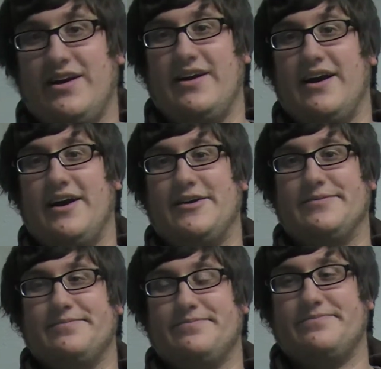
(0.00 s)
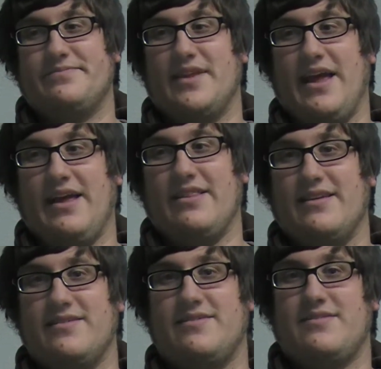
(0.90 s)
And
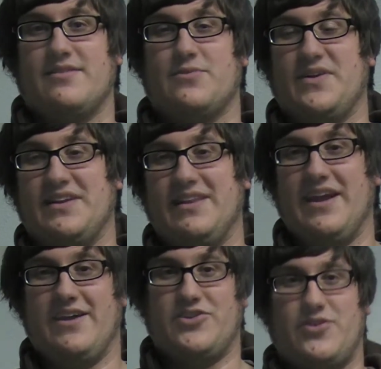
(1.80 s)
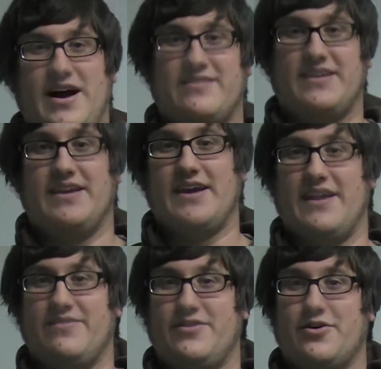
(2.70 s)
this is when Leon Trotsky kind
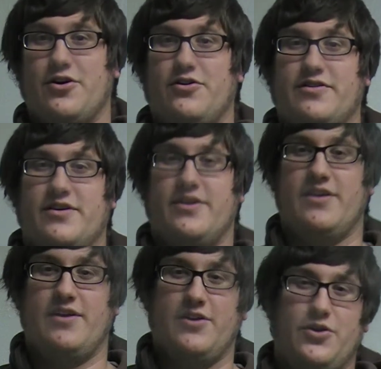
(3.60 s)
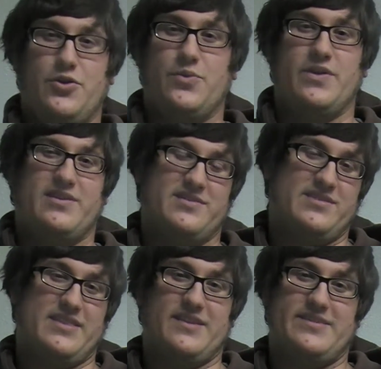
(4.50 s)
of took over, who was
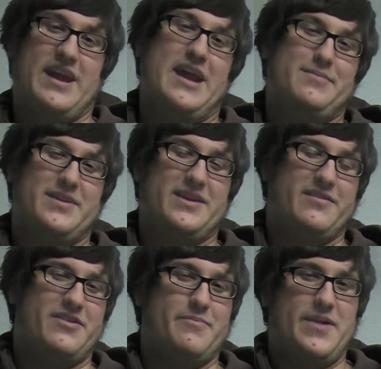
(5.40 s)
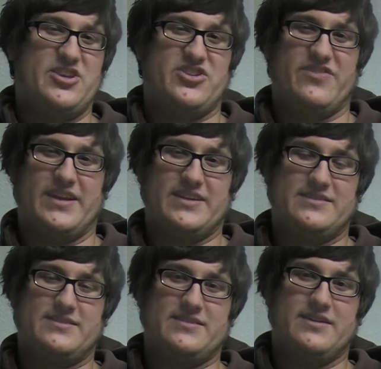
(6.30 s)
at the time leader of the
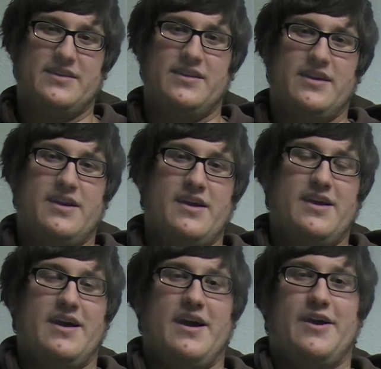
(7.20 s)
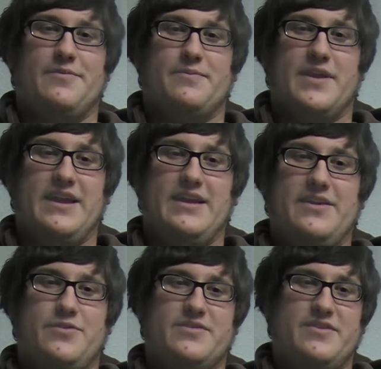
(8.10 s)
Mensheviks. He
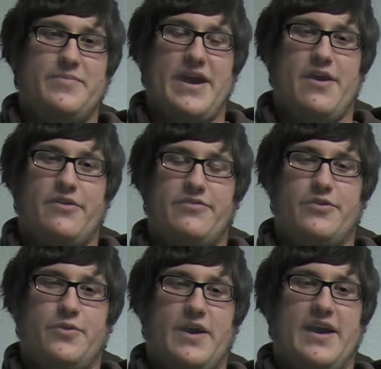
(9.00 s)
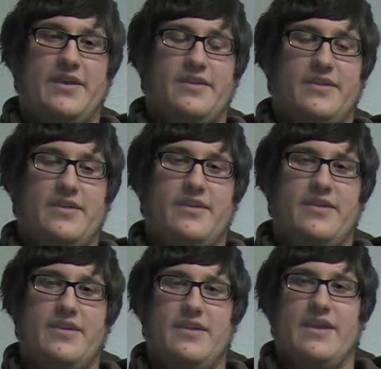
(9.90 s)
was in power for a while,
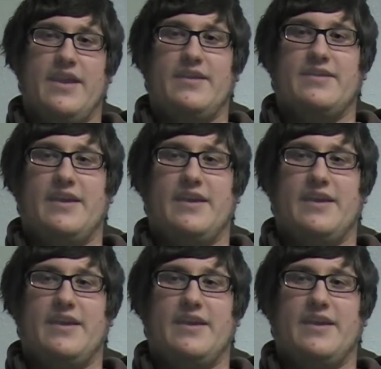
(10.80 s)
and